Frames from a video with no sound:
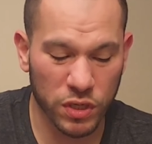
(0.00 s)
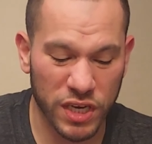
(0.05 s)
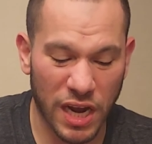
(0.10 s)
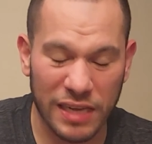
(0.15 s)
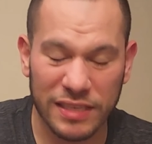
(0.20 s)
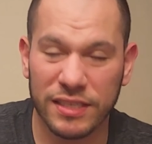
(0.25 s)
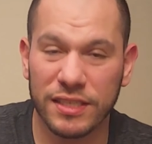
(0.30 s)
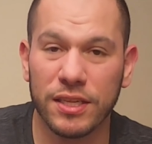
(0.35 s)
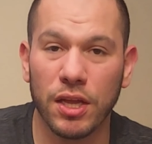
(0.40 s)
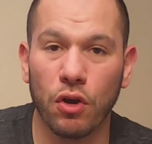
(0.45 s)

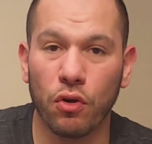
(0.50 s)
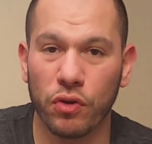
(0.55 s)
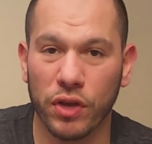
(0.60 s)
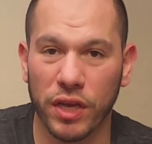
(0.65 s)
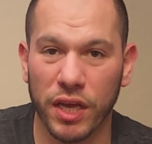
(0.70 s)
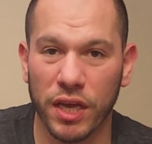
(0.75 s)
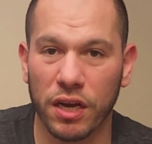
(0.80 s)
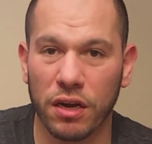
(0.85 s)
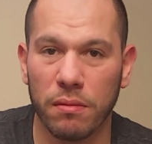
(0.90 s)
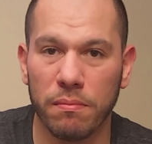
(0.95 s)
I still
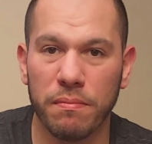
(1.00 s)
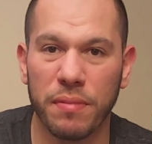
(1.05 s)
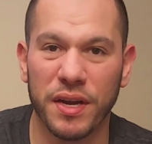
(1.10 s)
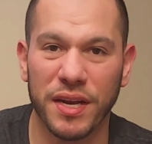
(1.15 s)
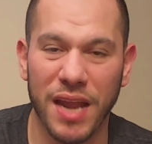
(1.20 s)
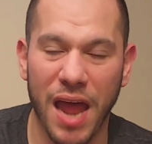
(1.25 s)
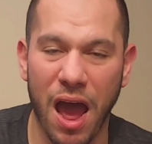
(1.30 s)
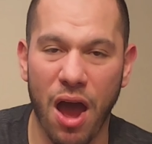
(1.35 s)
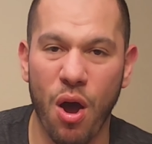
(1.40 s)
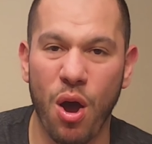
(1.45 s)
get them,
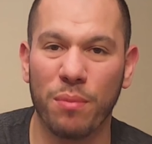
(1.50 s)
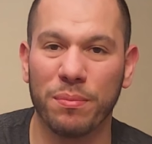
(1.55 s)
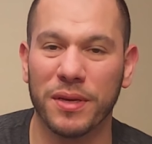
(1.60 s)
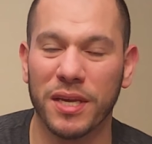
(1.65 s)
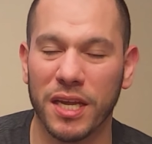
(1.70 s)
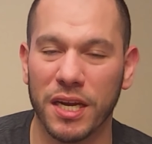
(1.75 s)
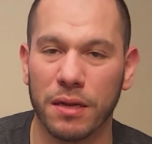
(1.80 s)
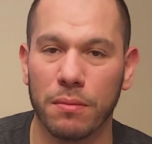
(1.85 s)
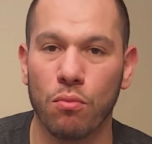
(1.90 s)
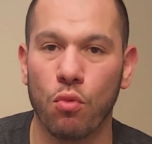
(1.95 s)
but now I'm
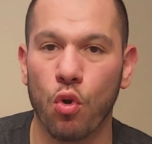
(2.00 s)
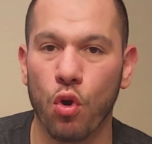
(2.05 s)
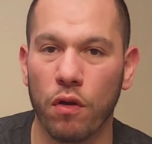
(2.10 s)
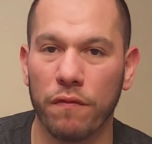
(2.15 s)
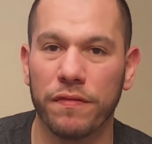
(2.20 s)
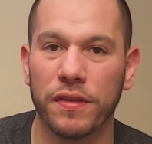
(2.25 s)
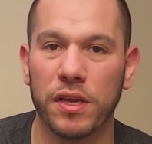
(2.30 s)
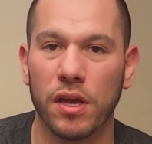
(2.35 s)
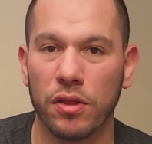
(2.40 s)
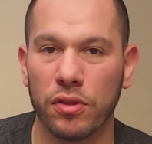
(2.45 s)
getting more
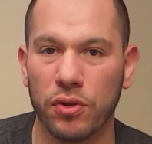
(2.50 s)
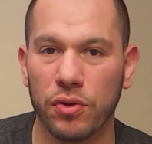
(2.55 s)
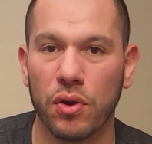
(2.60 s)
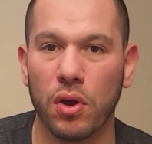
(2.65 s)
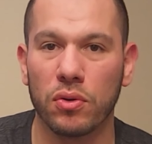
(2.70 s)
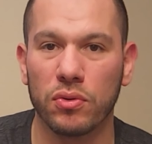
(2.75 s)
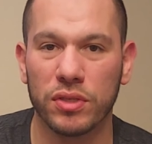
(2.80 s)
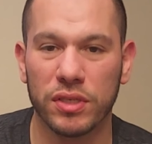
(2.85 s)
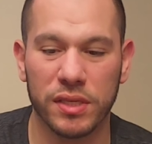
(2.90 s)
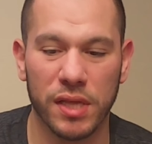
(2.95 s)
of the other
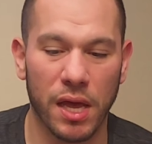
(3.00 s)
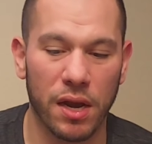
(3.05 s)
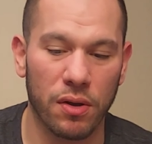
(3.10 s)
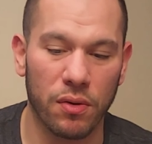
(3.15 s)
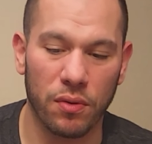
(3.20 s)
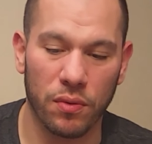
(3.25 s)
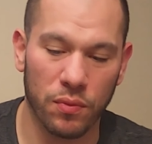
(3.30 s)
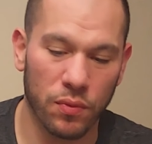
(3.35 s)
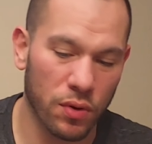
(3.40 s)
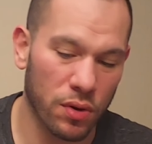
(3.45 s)
notes that
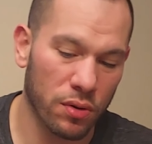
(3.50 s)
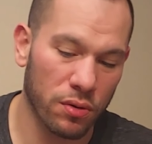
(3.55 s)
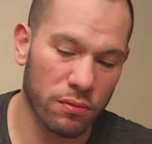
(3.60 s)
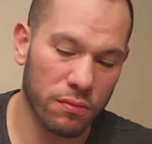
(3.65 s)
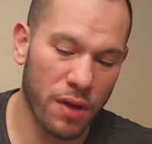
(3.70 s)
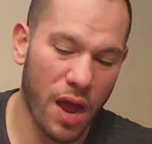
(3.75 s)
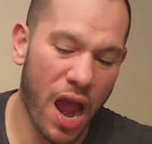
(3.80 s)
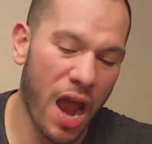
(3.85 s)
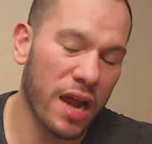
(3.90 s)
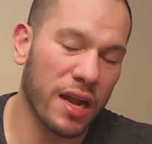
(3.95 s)

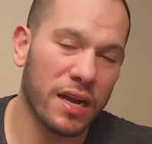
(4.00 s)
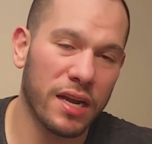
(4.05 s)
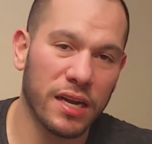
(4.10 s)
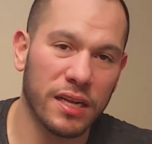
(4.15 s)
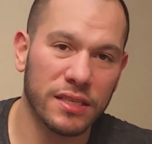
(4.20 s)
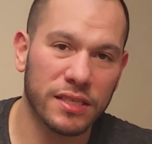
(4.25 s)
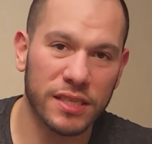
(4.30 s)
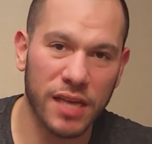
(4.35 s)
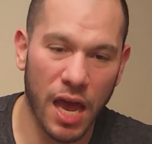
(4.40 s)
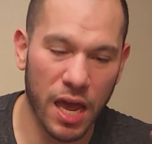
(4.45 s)
were
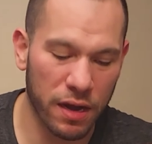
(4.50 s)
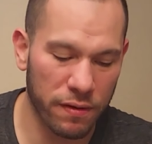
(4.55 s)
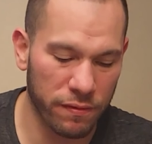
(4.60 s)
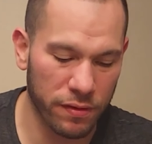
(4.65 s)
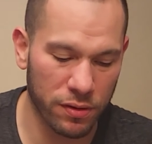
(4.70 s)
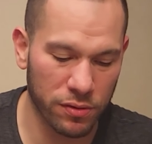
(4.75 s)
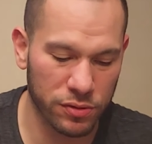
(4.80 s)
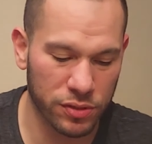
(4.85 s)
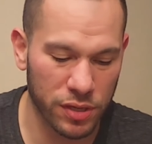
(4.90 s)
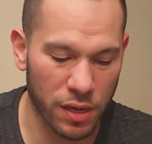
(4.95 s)
hiding inside
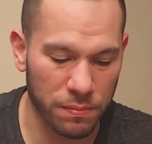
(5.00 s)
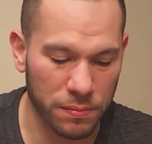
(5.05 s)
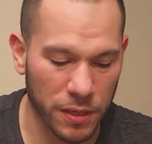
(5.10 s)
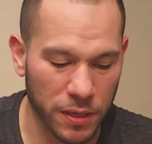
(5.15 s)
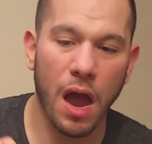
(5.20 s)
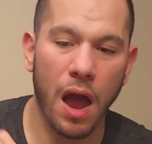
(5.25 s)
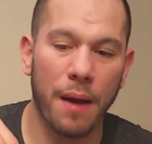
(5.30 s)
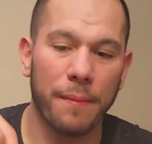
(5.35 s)
of it or something.